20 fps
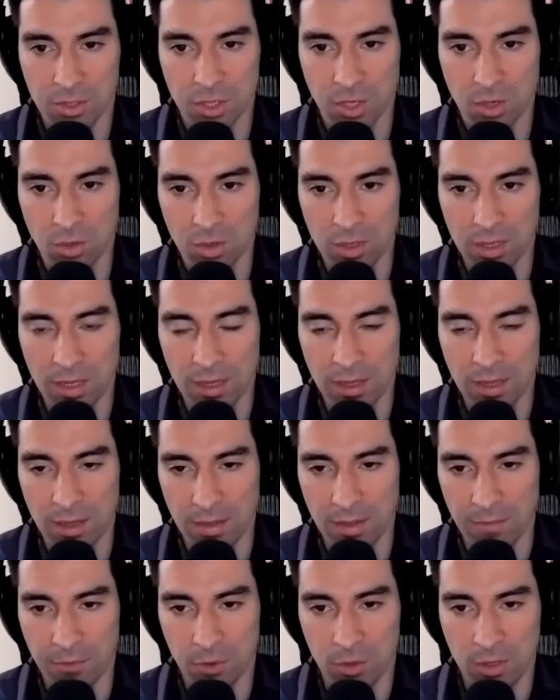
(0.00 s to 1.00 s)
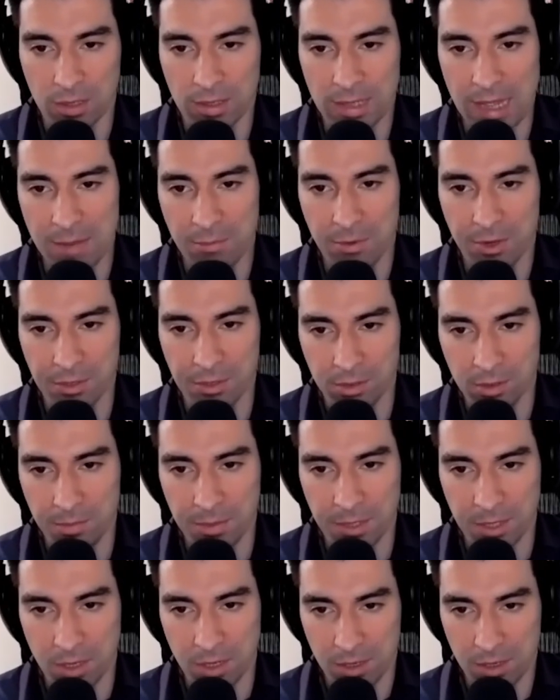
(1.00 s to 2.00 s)
So if you could elaborate a little
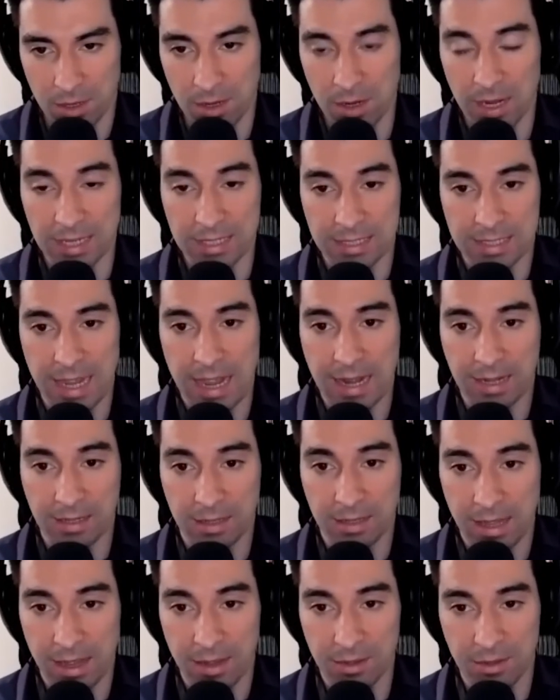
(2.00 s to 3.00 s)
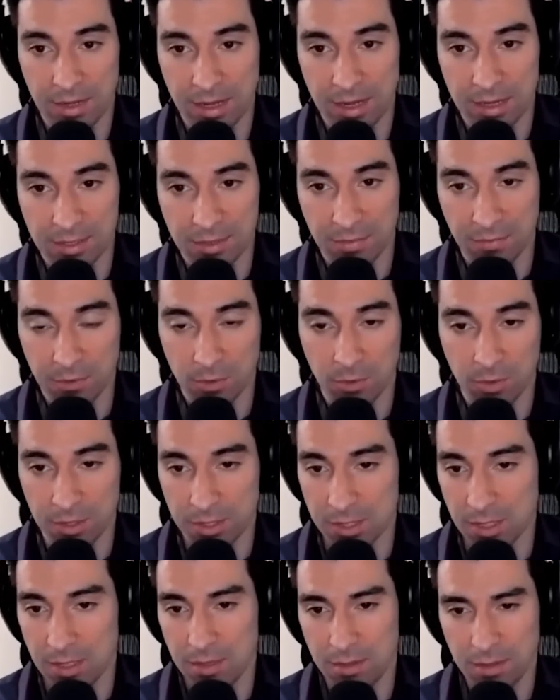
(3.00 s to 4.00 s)
bit on exactly how you guys
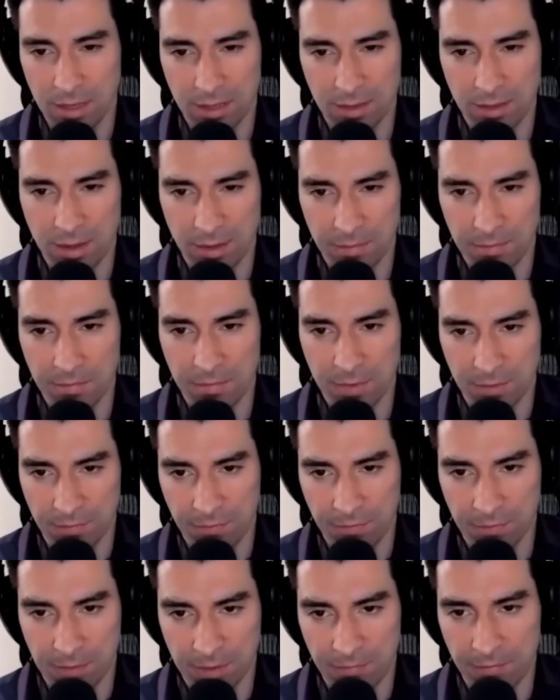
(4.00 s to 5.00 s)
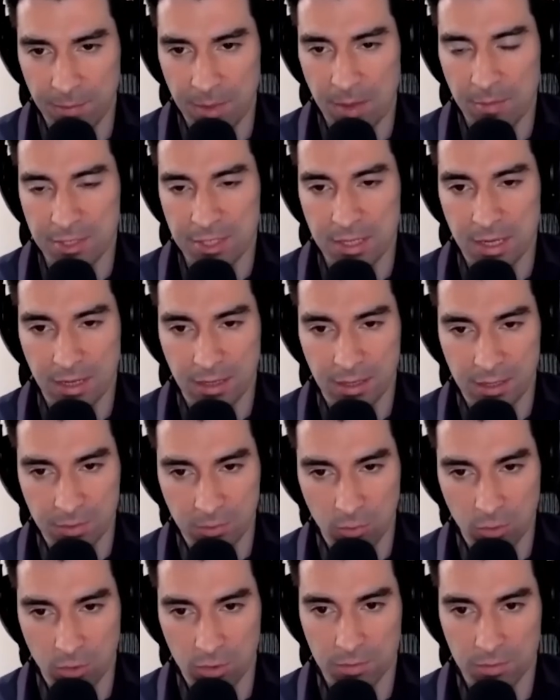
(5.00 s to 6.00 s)
focus, and, and, and if, if I'm not mistaken,
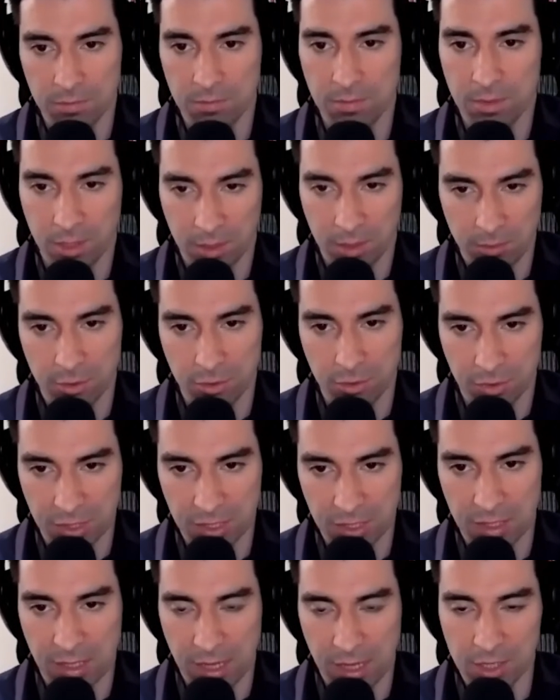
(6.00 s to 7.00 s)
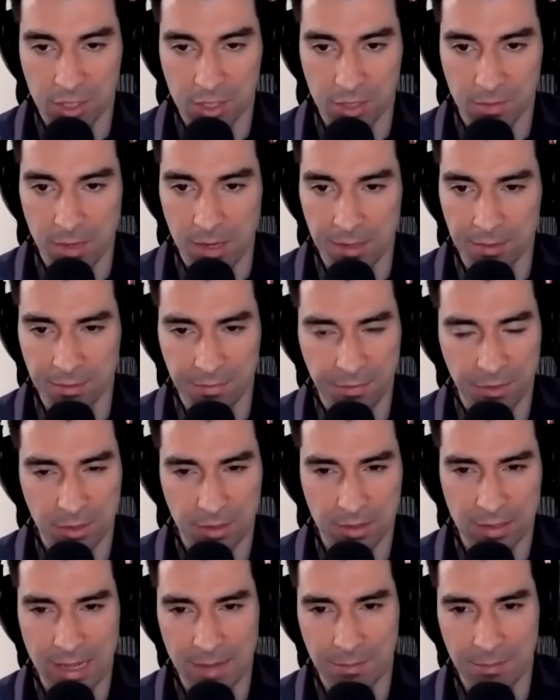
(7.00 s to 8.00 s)
it's more the commercial syndication model. If you
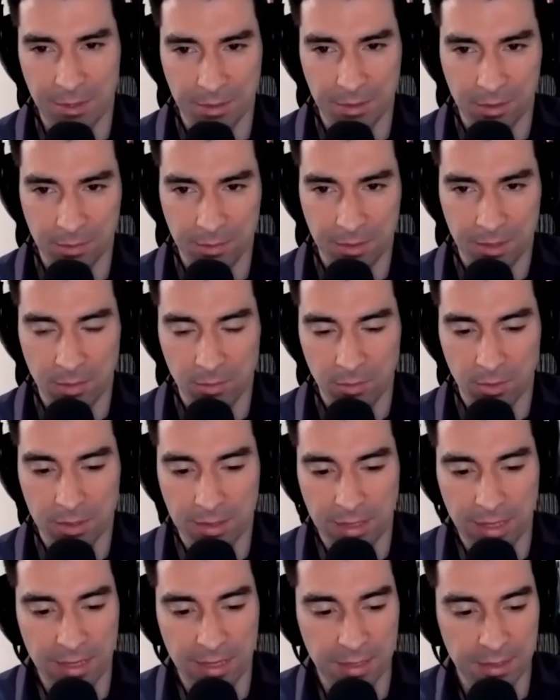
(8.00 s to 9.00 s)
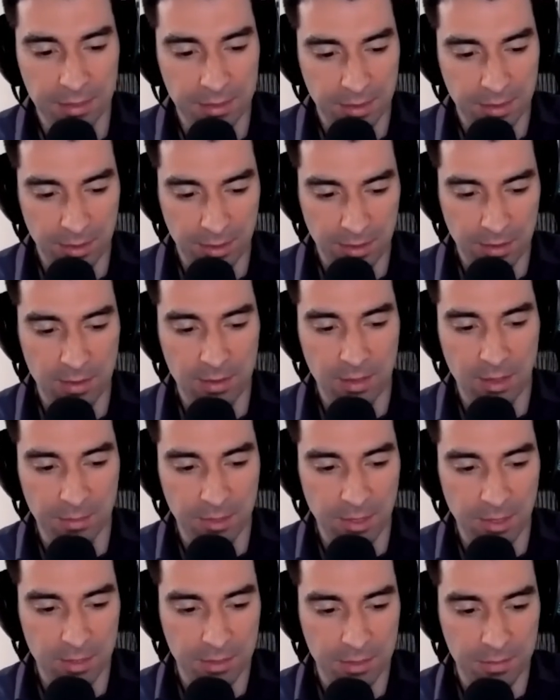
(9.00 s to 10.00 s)
could elaborate a little bit on what that is, that'd
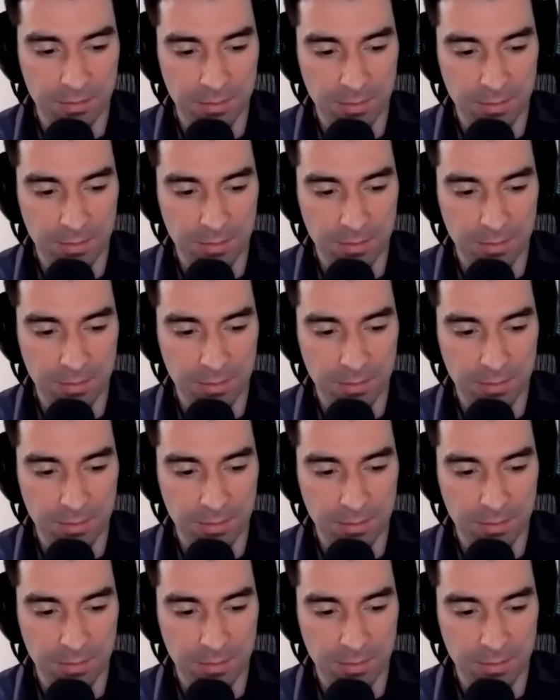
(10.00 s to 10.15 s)
be awesome.